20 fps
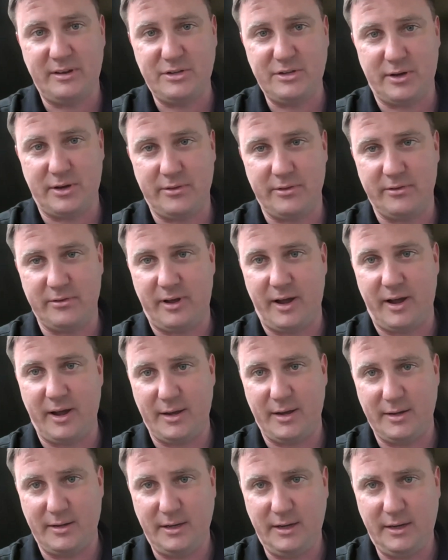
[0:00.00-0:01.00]
each other's
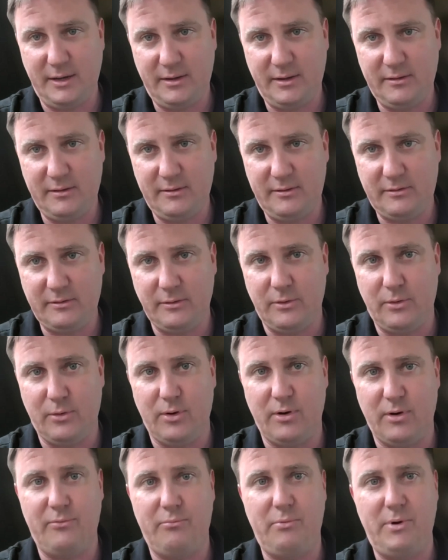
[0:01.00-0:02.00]
INDs,
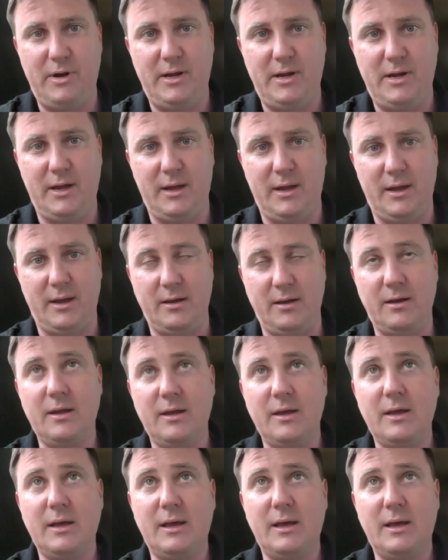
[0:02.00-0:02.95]
or if we can